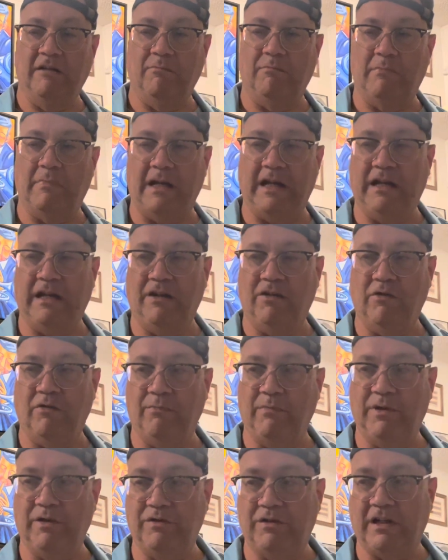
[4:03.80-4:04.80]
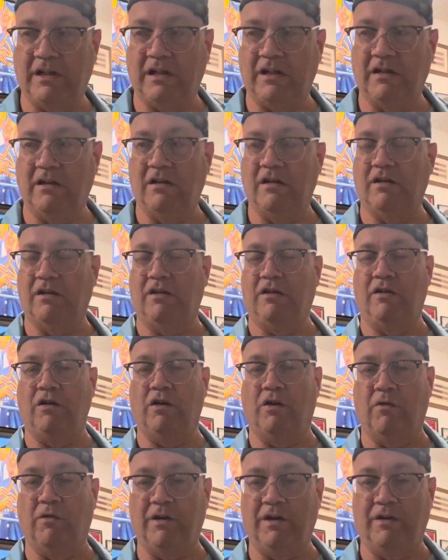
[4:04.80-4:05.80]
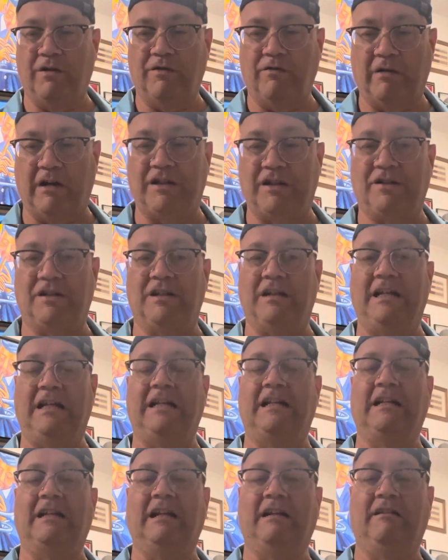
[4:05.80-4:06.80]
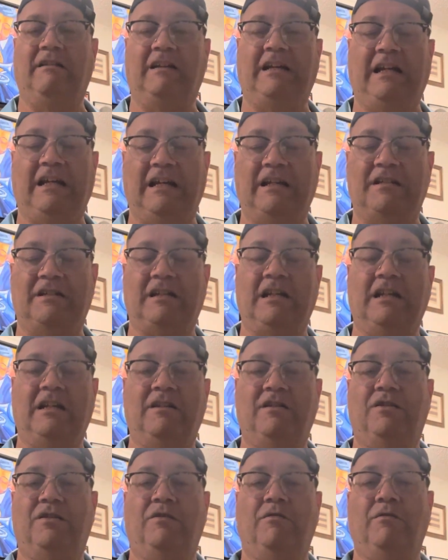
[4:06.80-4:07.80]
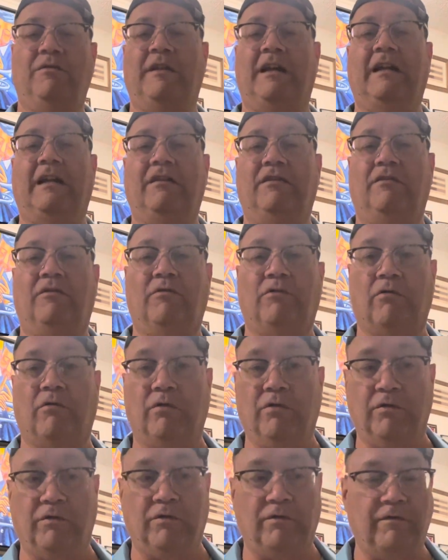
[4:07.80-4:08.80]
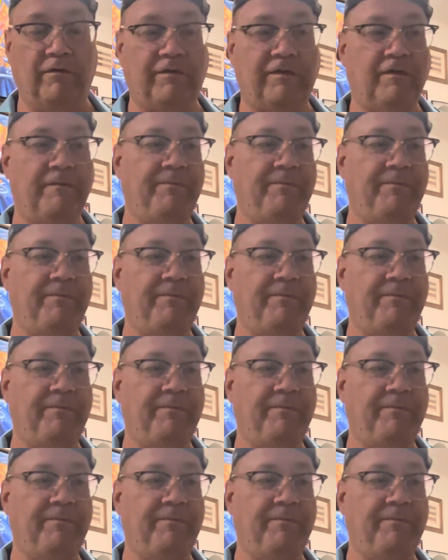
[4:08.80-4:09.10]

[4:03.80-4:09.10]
make your music go in a direction. It gets into that groove.